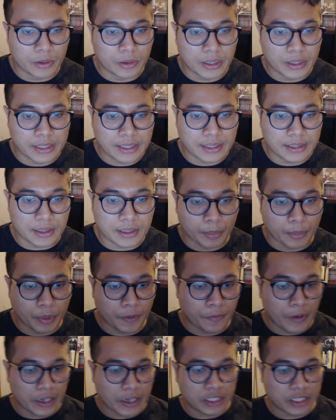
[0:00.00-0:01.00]
this is the
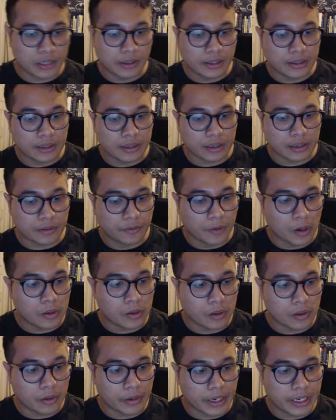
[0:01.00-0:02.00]
professionally took
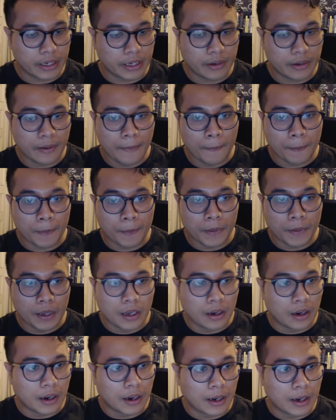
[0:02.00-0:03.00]
photo, right?
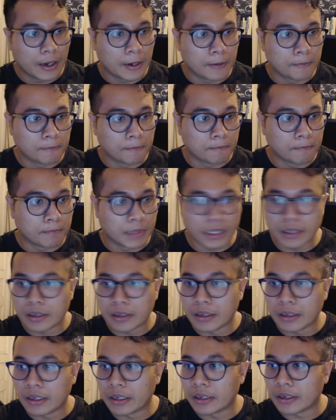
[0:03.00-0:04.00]
But
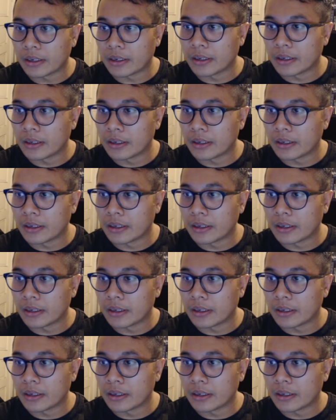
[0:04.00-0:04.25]
here,